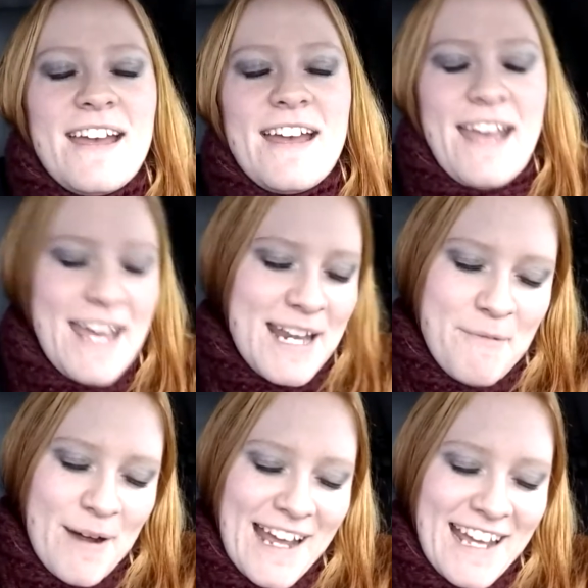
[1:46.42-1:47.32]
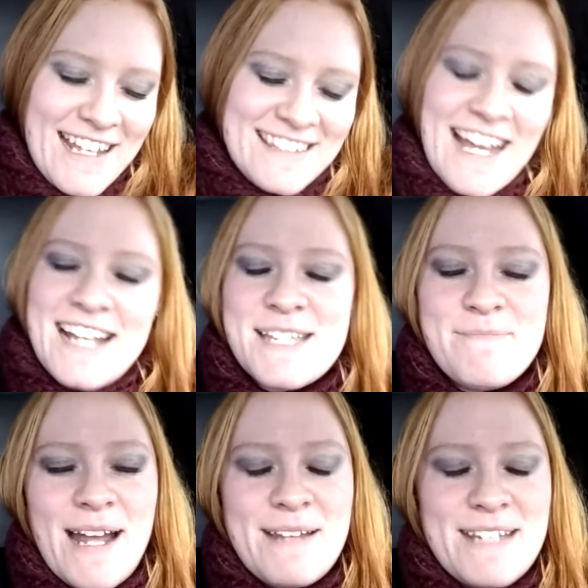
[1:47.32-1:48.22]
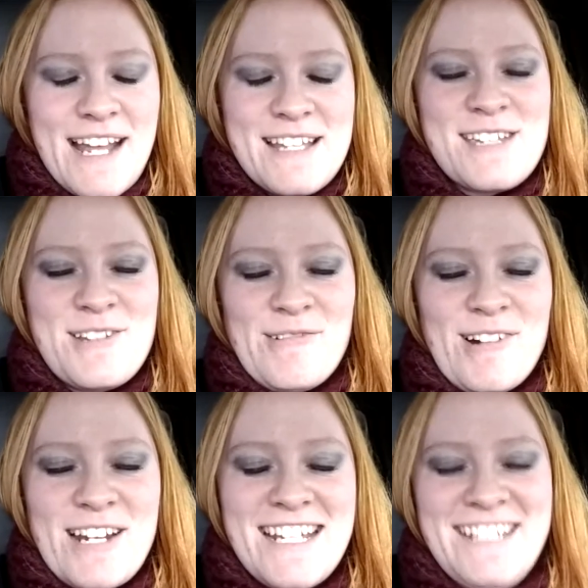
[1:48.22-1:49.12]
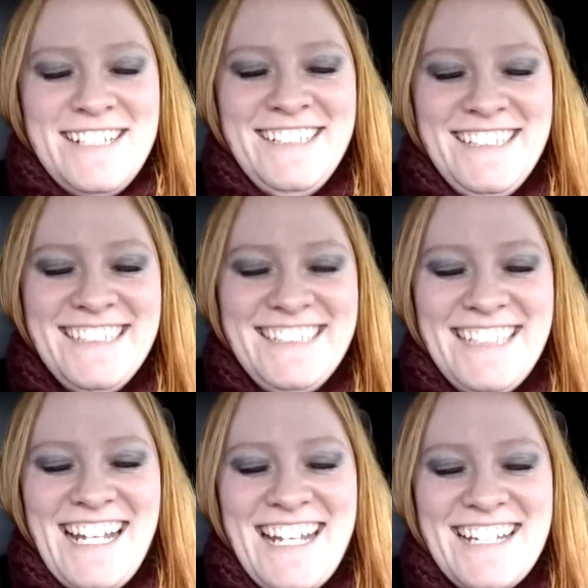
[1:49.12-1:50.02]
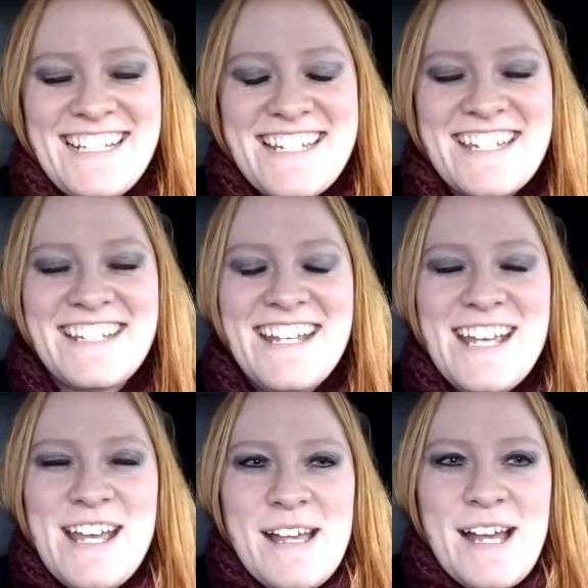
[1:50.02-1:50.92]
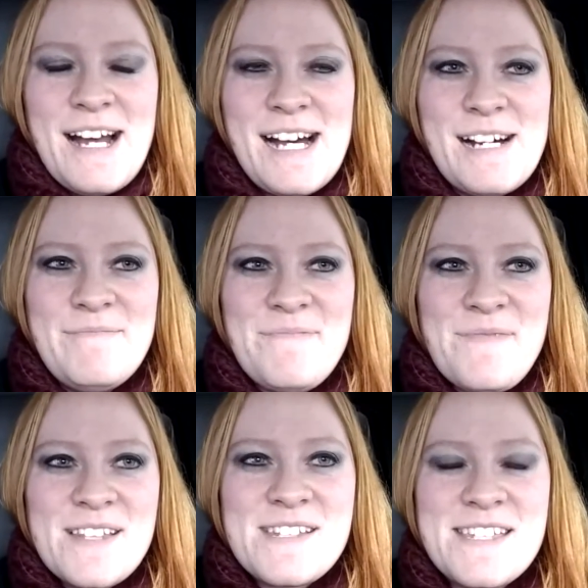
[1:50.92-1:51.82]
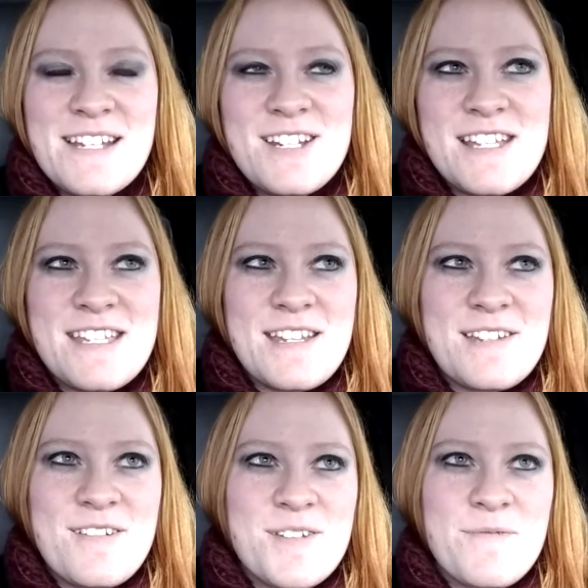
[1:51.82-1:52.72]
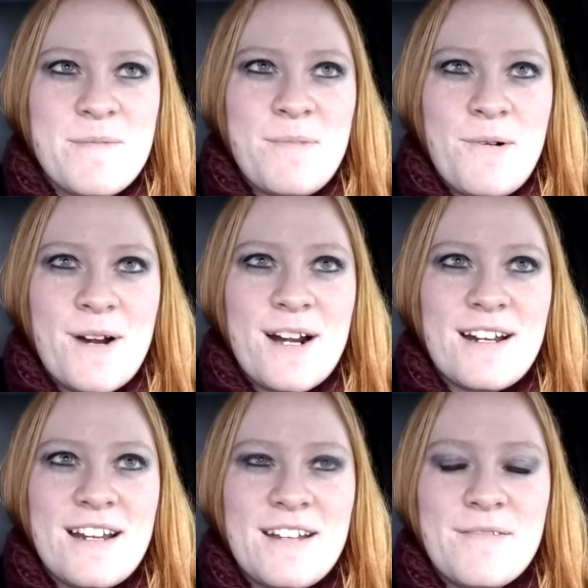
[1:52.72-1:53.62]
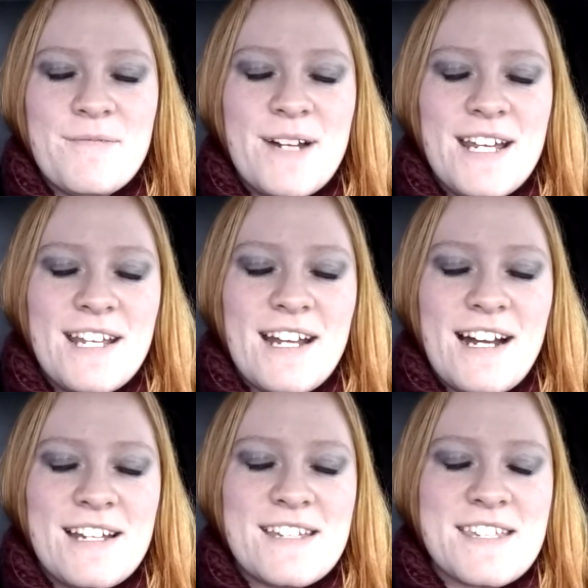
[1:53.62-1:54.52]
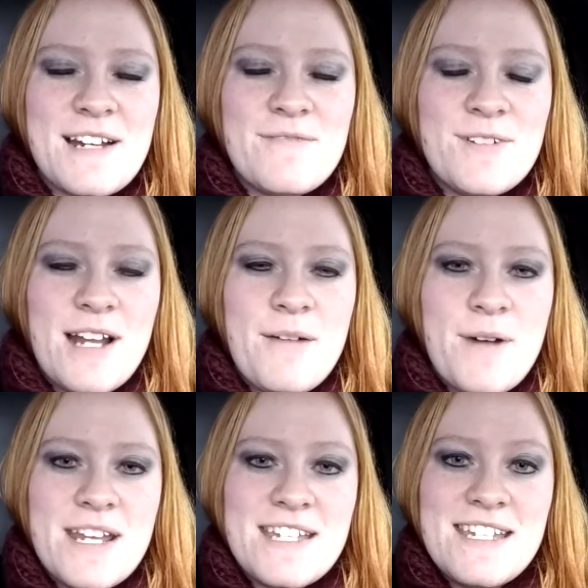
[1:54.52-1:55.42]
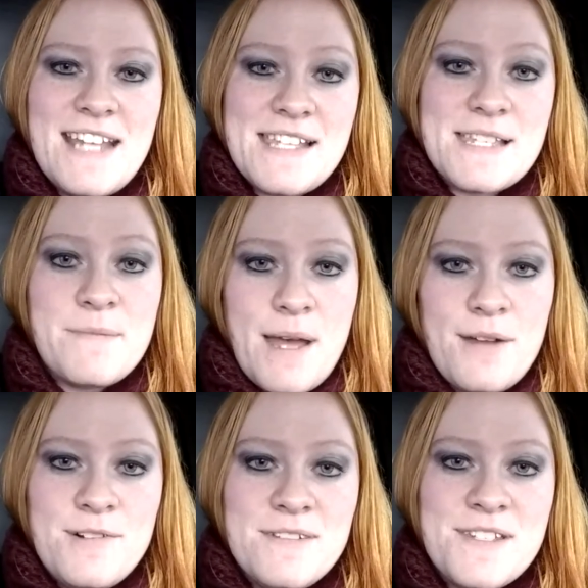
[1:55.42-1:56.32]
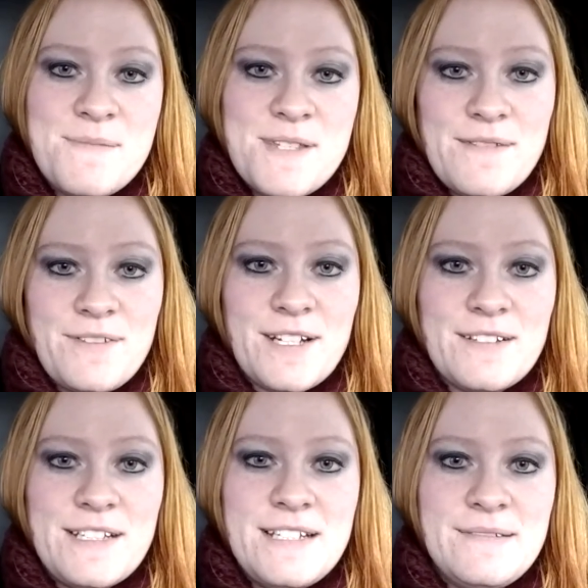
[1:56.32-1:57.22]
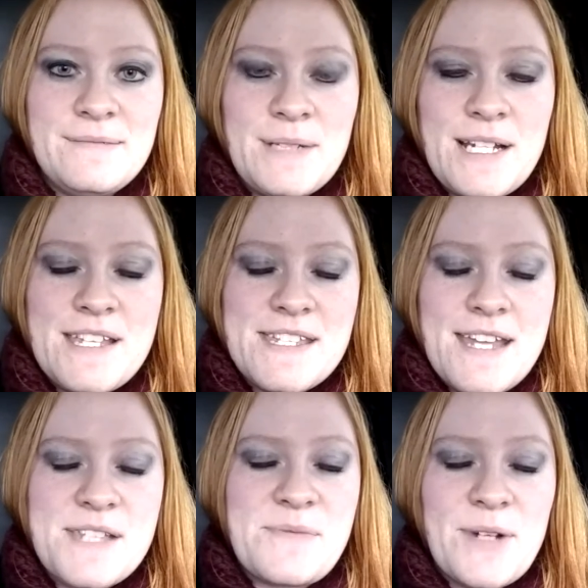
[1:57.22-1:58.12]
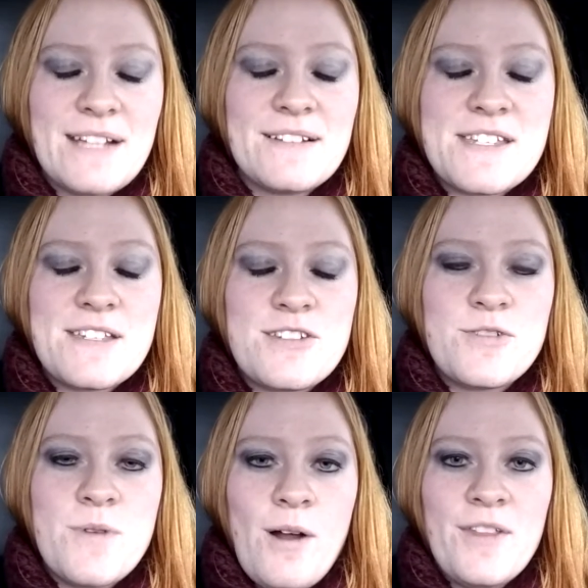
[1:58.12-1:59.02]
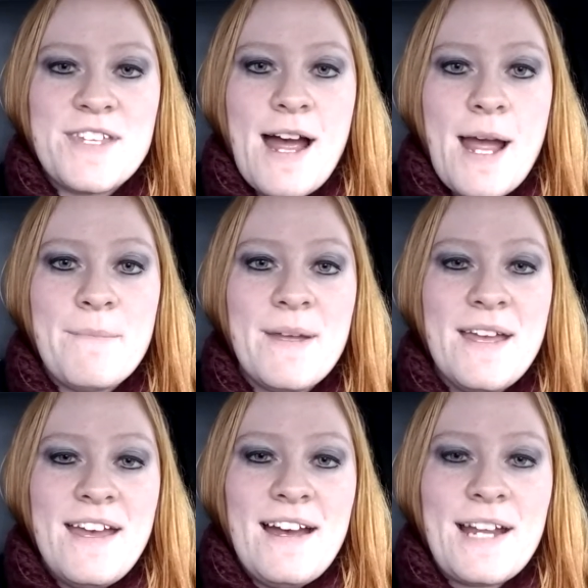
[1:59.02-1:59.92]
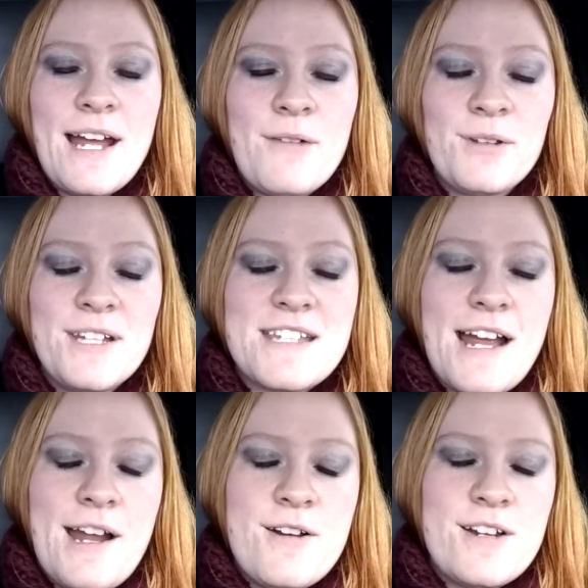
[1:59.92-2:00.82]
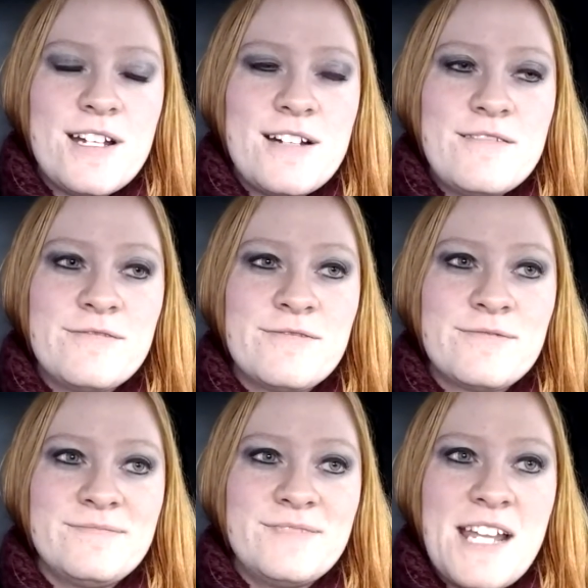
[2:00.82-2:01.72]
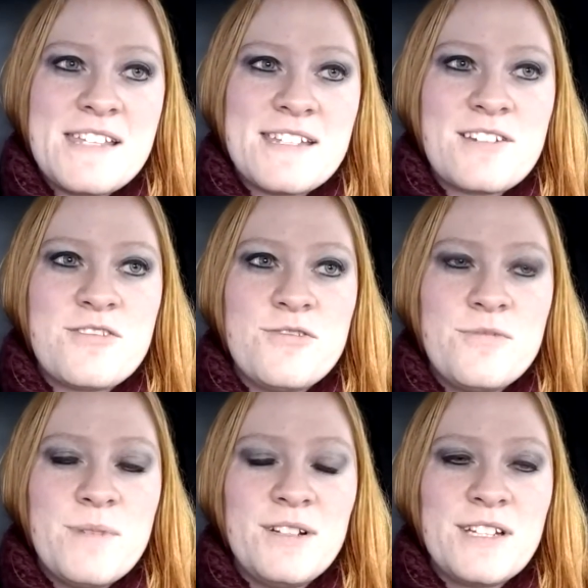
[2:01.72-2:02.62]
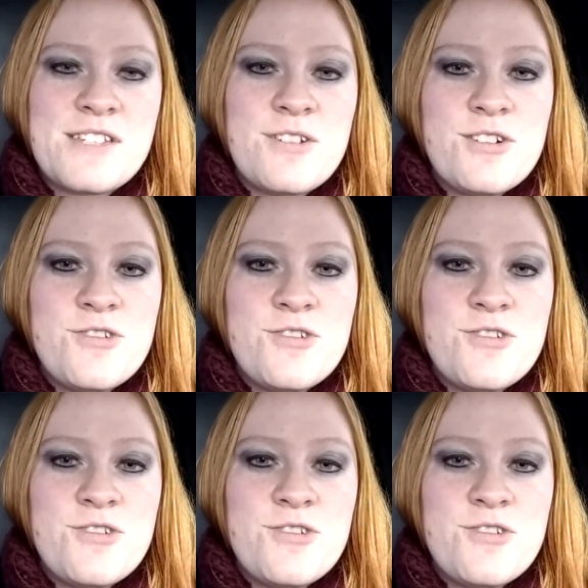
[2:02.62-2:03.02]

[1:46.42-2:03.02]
Anyway, that's my dance story, and the Stygian sisters were born when I discovered I wanted to dance to metal, specifically, because that's what I listened to all the time. I got really tired of dancing to Middle Eastern